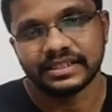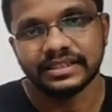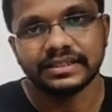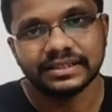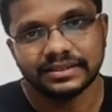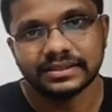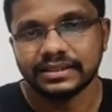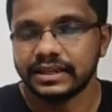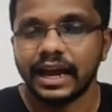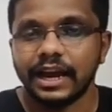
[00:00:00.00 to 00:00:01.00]
In the next
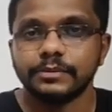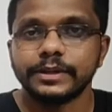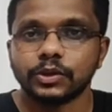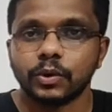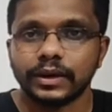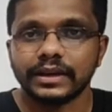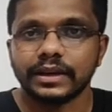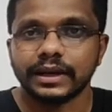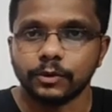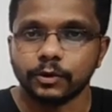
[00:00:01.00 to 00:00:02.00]
session, I will be talking
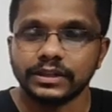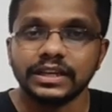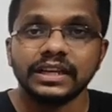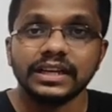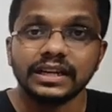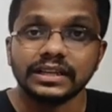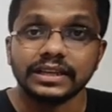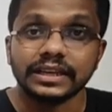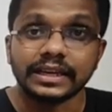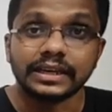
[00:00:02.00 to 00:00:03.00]
about
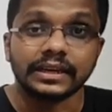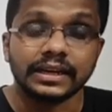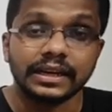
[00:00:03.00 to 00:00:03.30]
the